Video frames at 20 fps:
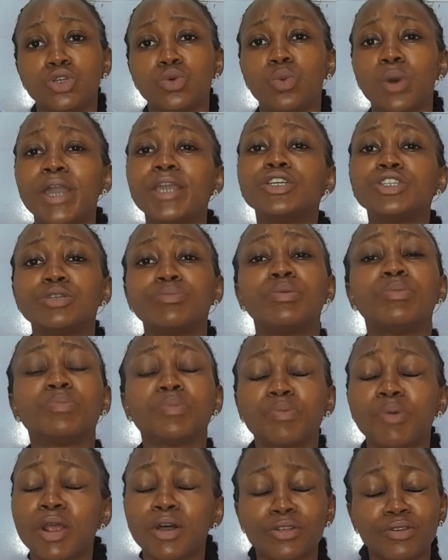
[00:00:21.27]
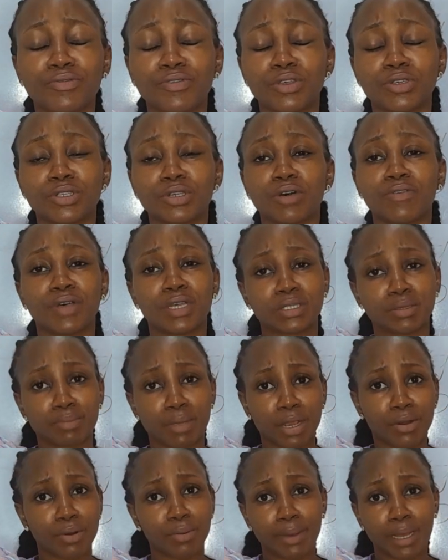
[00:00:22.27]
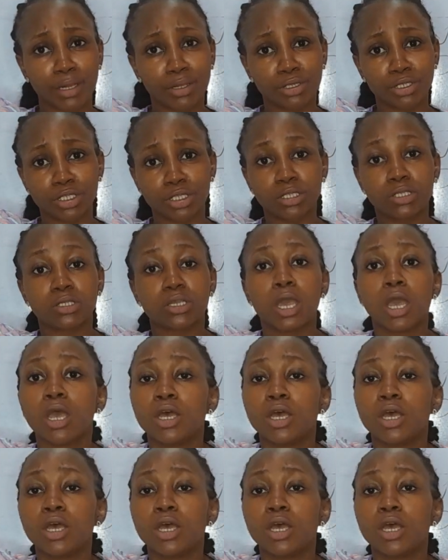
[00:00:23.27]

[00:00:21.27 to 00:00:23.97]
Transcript: why you should be proud of yourself as a microbiologist.